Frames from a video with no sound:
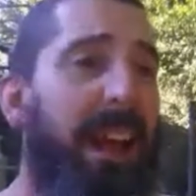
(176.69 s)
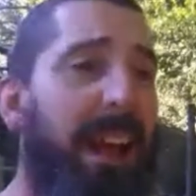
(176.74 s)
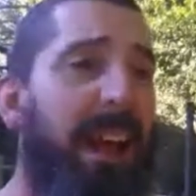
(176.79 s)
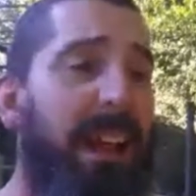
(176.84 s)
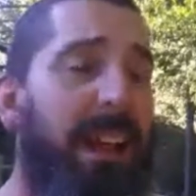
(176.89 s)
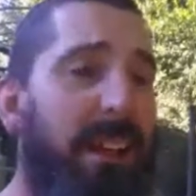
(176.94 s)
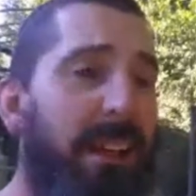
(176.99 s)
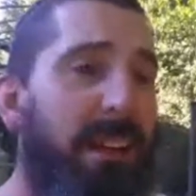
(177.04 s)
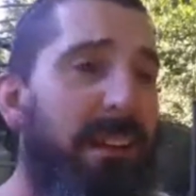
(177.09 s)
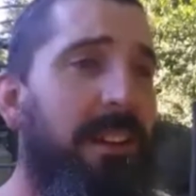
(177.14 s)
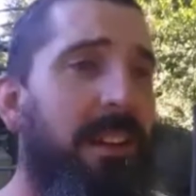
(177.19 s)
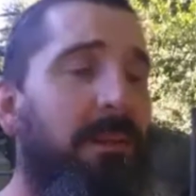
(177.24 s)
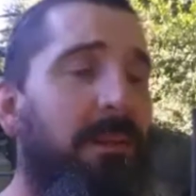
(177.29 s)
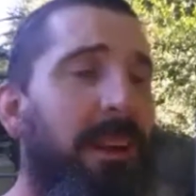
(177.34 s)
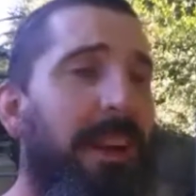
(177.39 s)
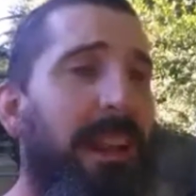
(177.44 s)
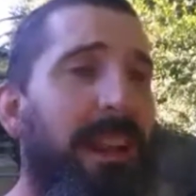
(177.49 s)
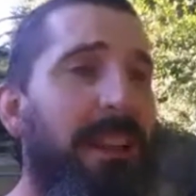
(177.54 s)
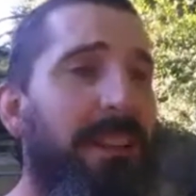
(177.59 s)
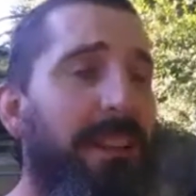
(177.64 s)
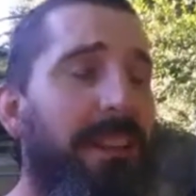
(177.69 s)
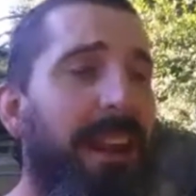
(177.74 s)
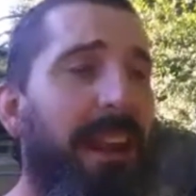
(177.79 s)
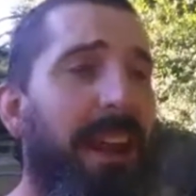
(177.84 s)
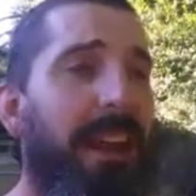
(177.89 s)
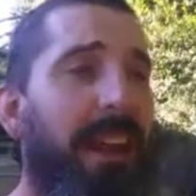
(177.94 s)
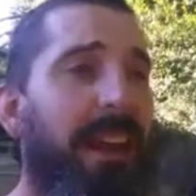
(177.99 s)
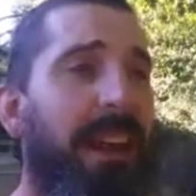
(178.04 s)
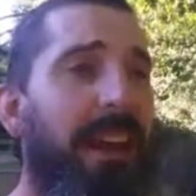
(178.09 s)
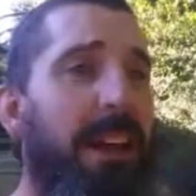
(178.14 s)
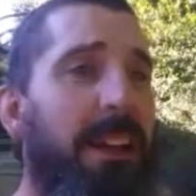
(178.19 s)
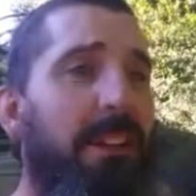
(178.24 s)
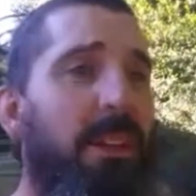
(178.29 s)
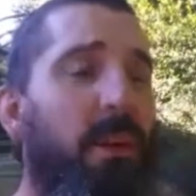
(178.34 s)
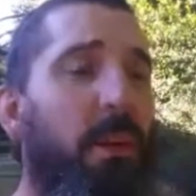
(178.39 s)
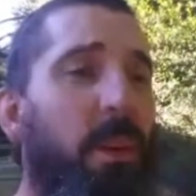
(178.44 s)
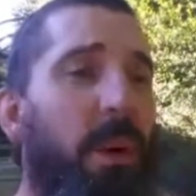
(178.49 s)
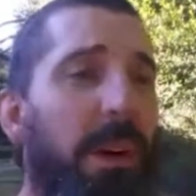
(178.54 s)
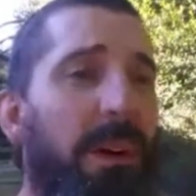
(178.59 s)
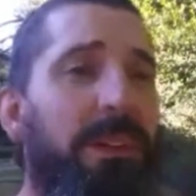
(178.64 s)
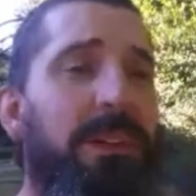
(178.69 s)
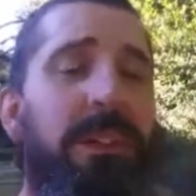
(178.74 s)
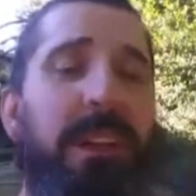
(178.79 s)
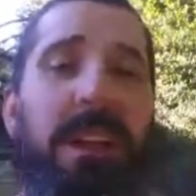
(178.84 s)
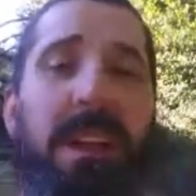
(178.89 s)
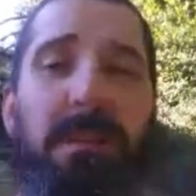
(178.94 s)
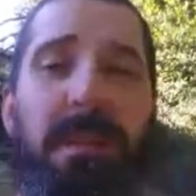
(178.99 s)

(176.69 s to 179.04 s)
And he looked at me and he said, The worst thing